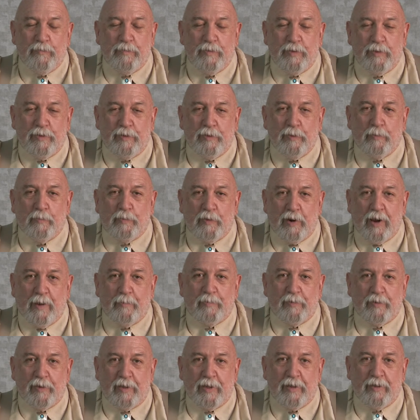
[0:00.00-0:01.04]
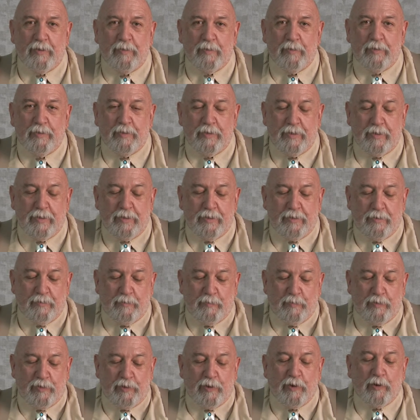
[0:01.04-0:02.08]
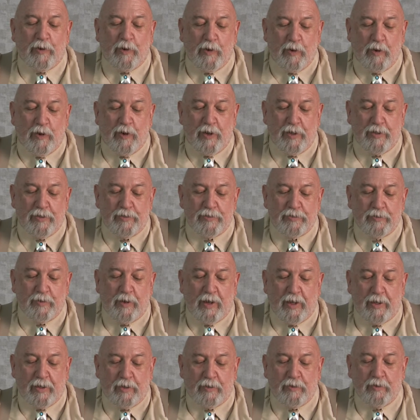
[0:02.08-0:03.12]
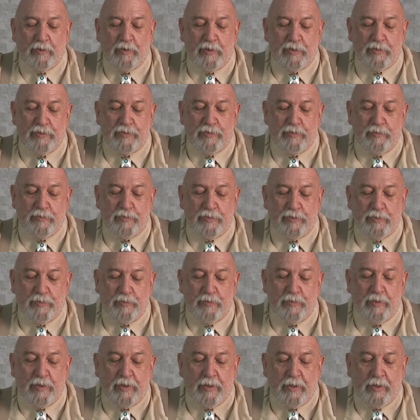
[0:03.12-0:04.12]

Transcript: your property when you're gone. So I encourage you to